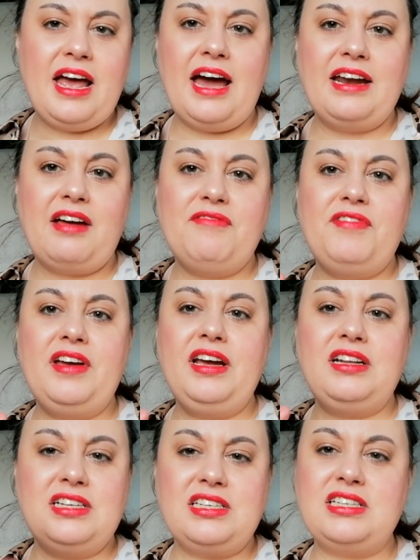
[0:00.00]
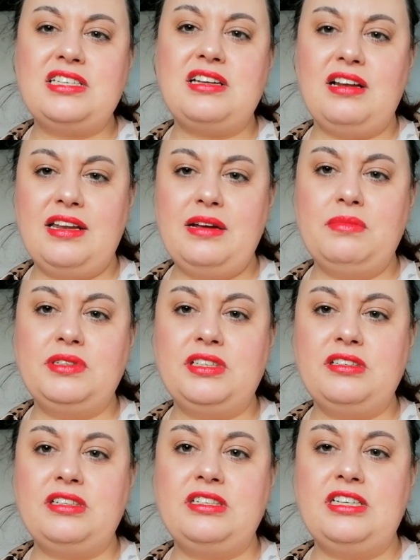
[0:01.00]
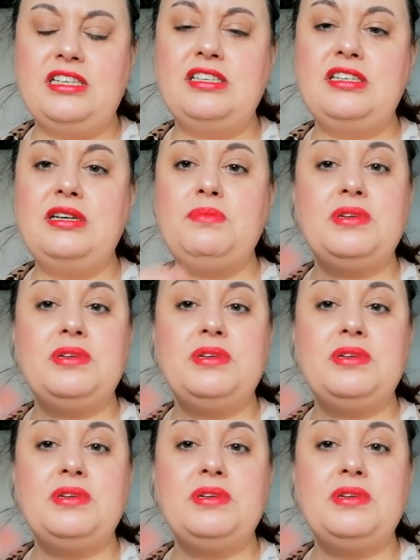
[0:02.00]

And I think this is unlimited in Ditsy,